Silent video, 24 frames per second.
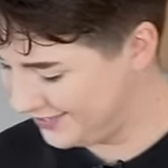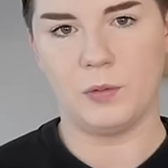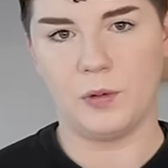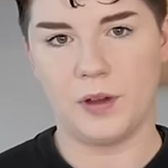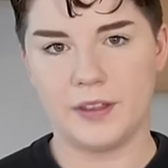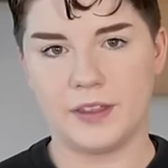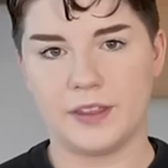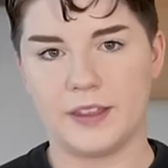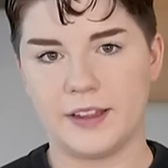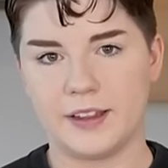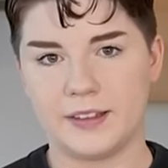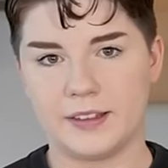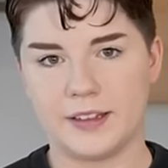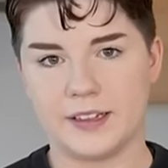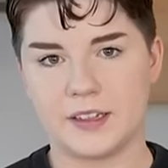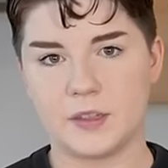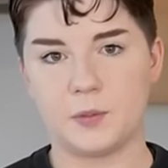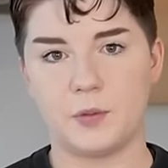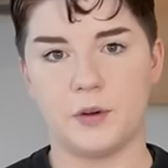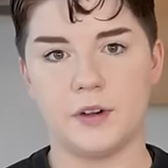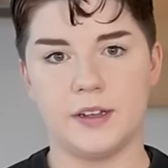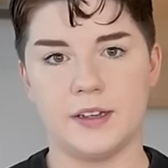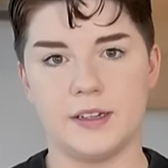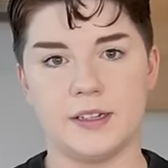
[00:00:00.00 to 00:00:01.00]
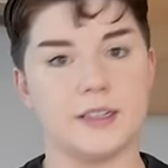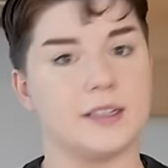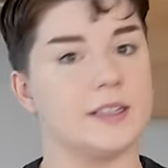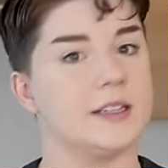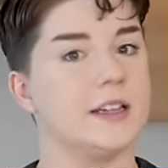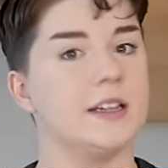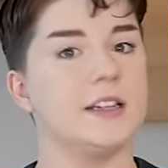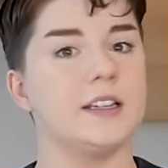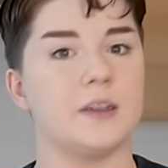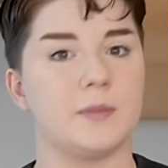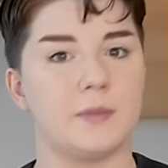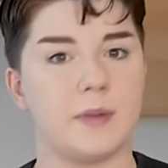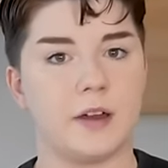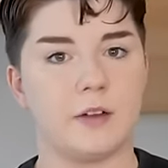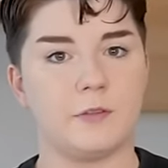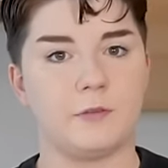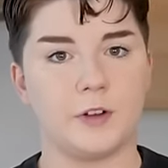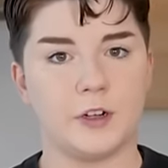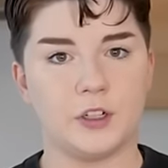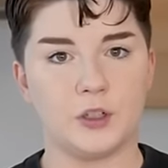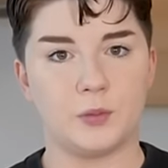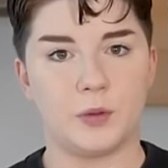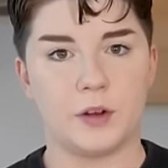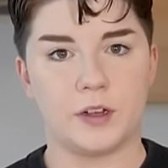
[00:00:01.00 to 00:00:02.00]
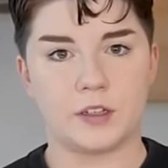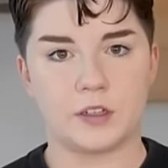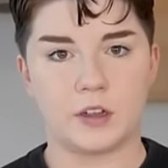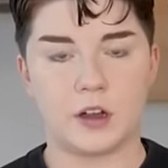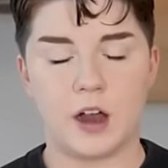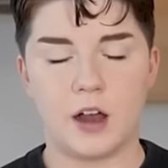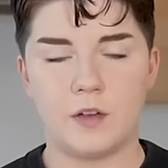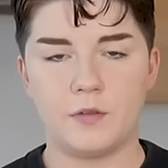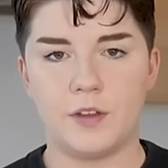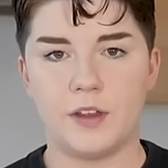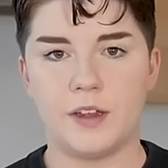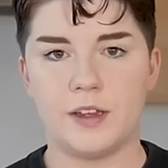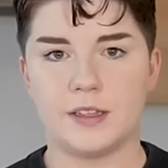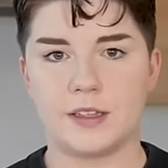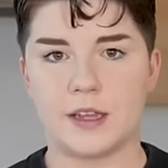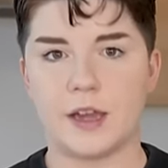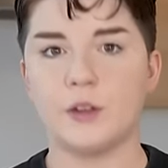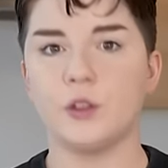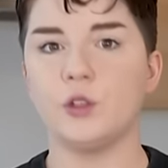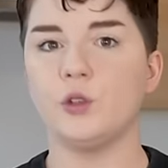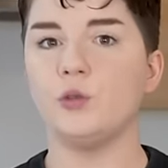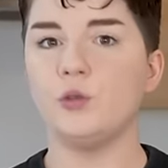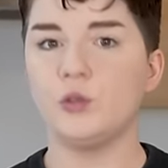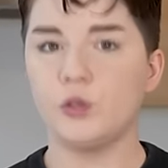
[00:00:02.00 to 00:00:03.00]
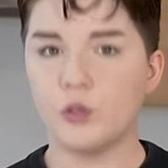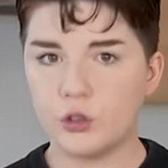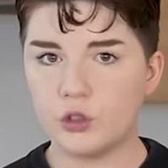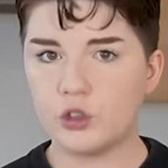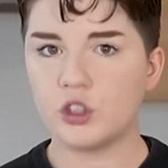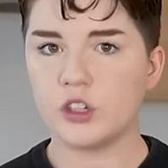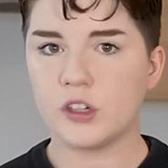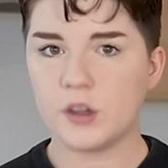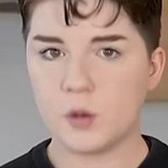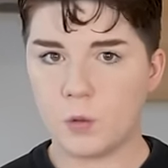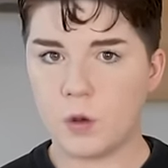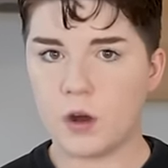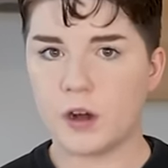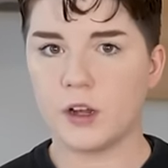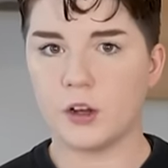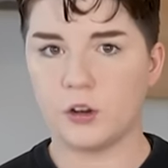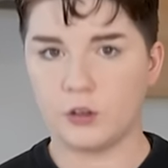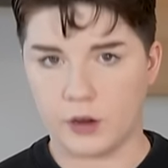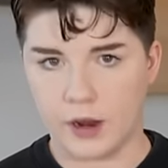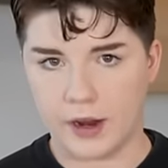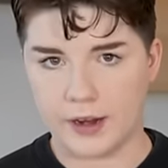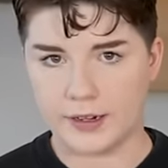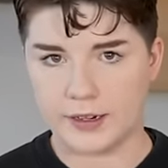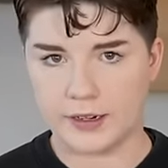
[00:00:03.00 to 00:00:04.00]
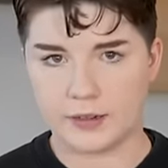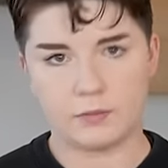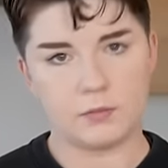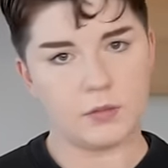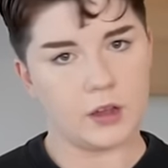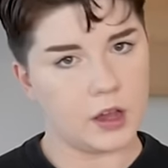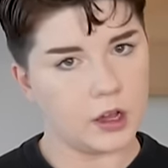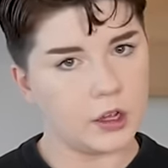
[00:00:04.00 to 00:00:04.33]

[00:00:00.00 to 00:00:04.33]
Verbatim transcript: One thing that's pretty distinct about French press coffee is that you usually want to grind it